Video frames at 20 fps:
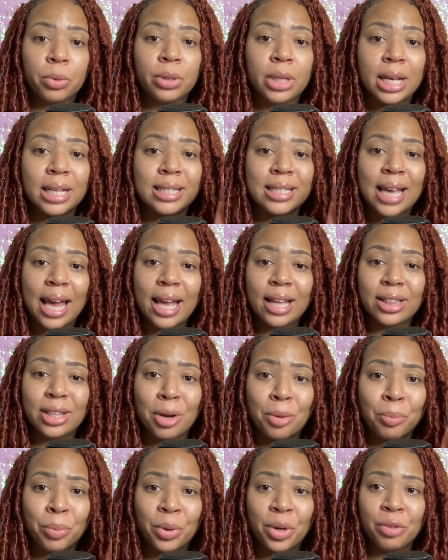that take
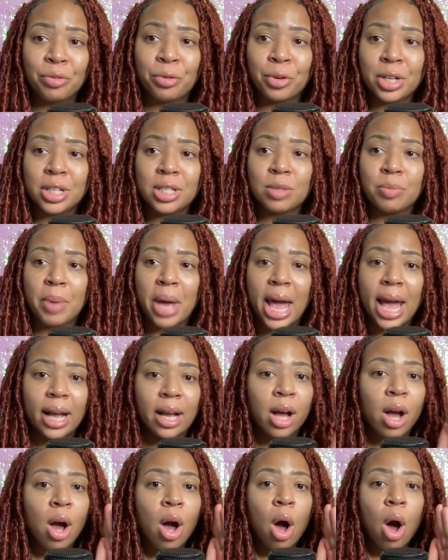their boyfriends back
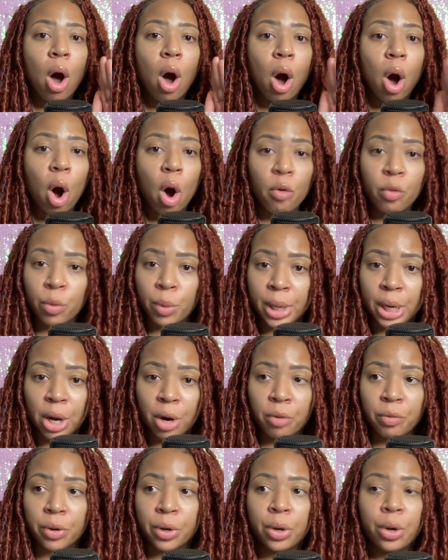over and
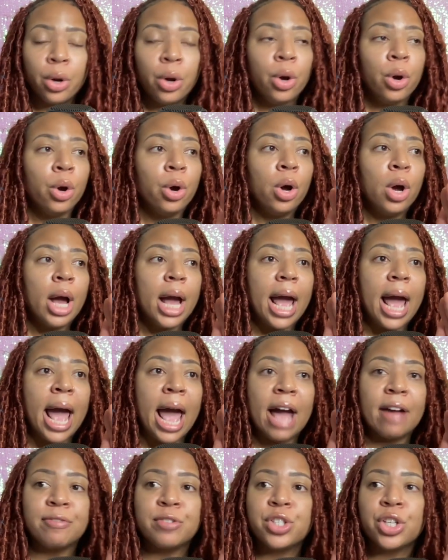over
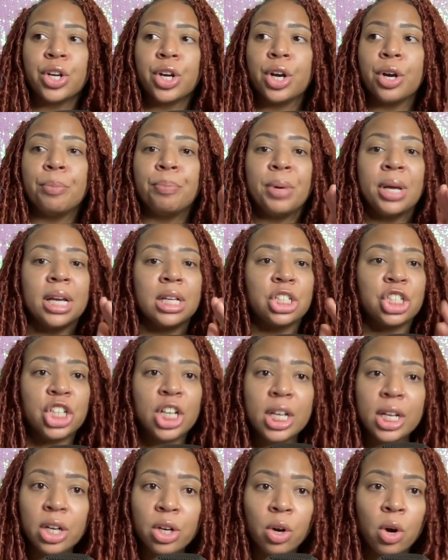after being
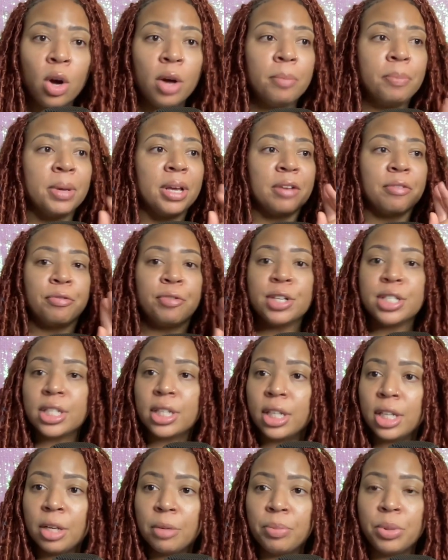cheated on, being
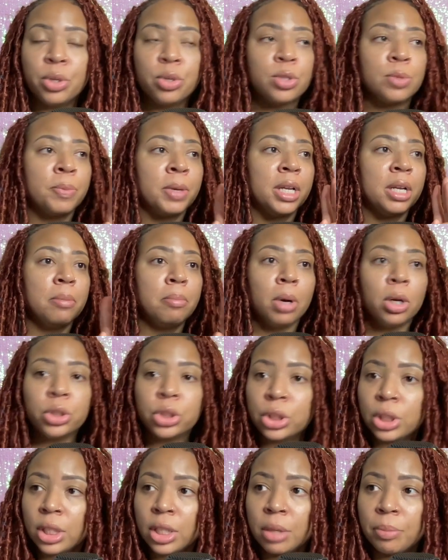physically abused, being
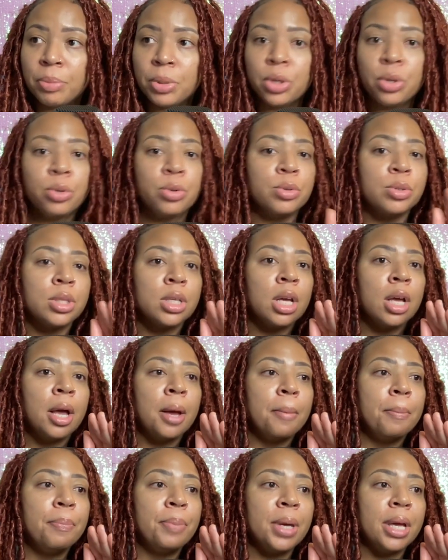emotionally abused,
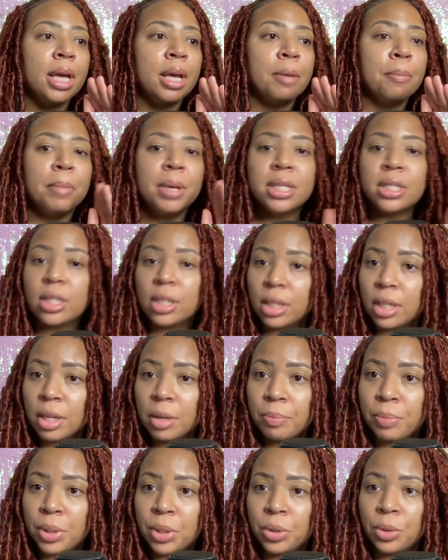being mentally
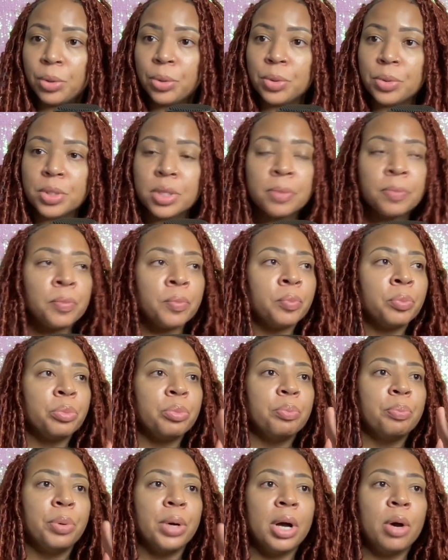abused,
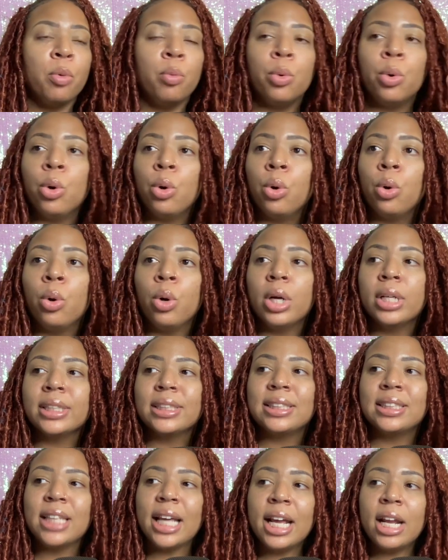but will
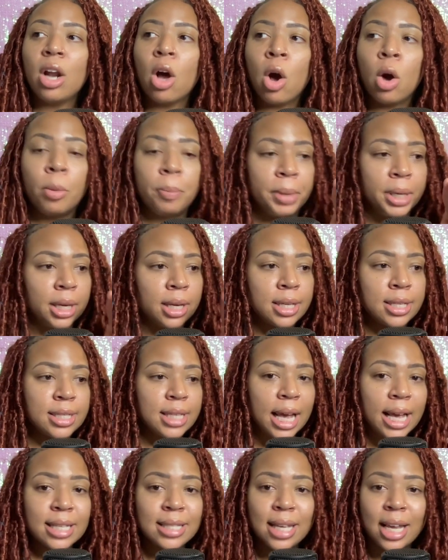sit on
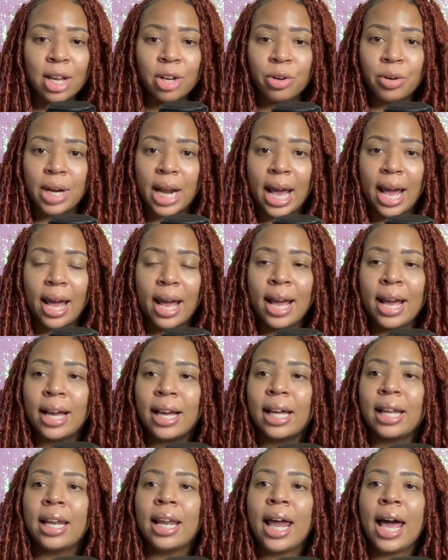Beyonce's internet
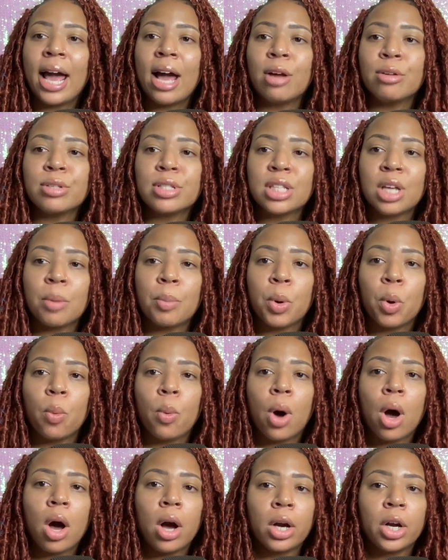and clown Summer
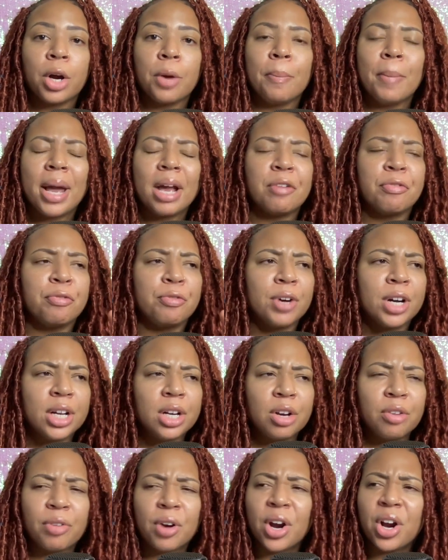Walker, make fun
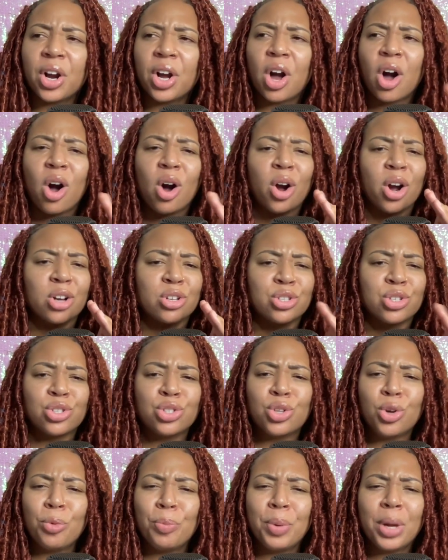of her, call her
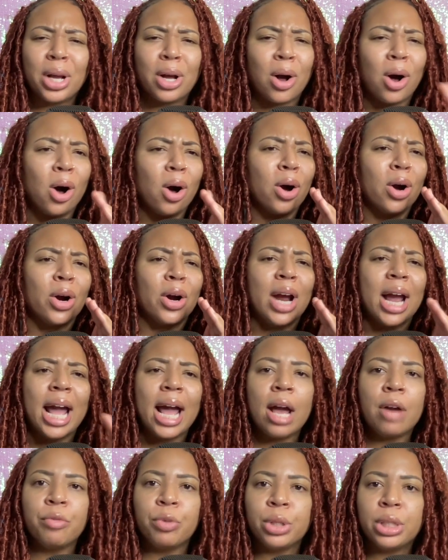stupid, call her
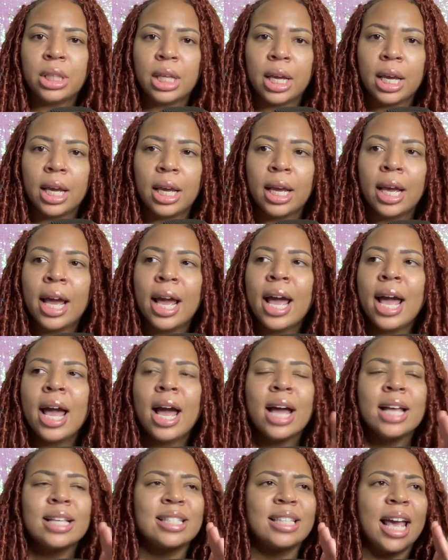everything,
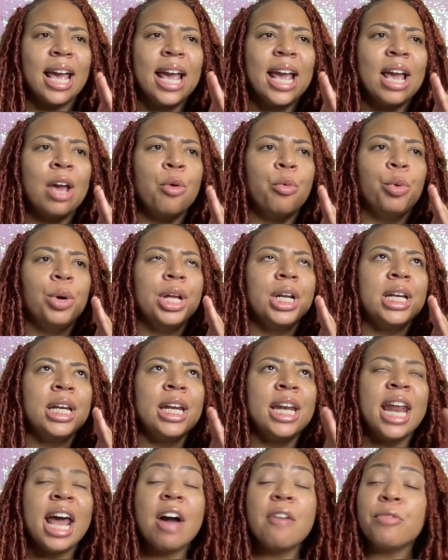say it would
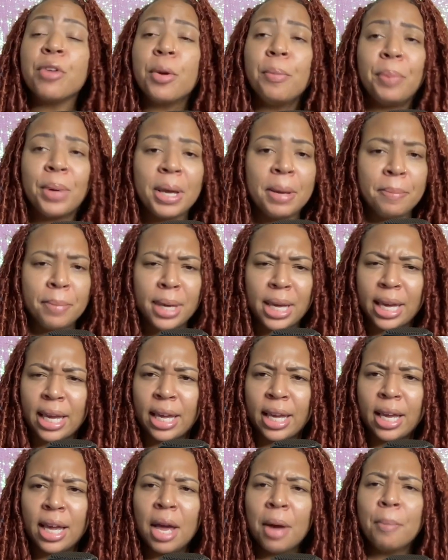never be
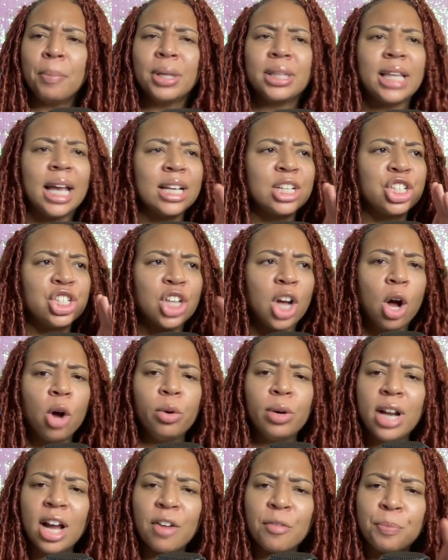me, but they sure
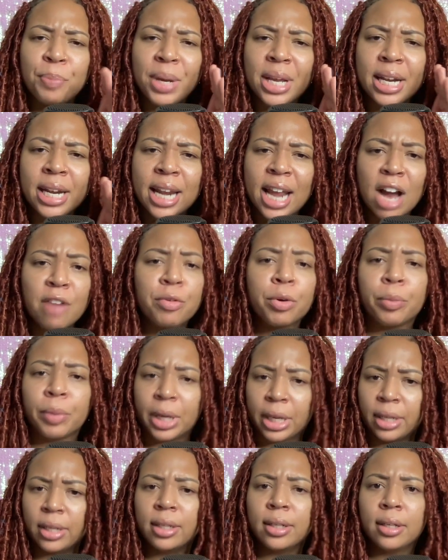enough be
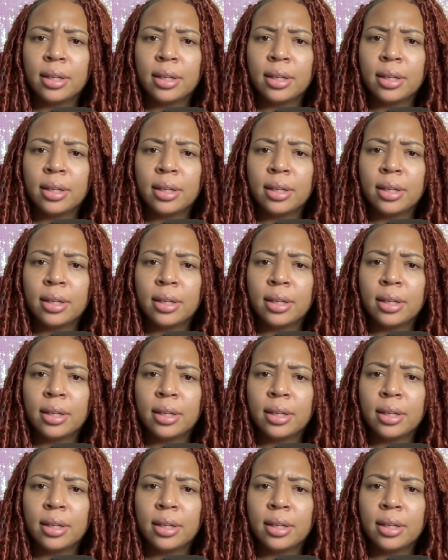nevering